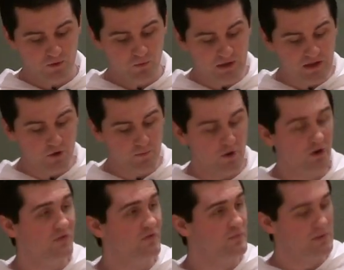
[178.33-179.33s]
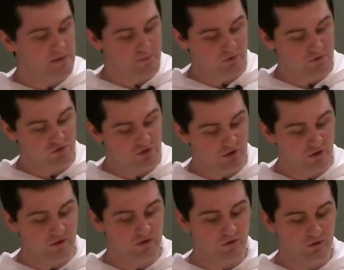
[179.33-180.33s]
We are part of a people who
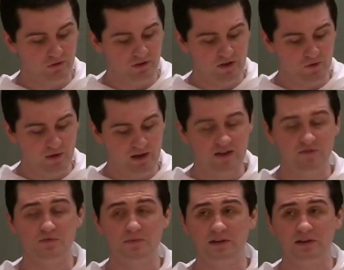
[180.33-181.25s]
turned wholly away from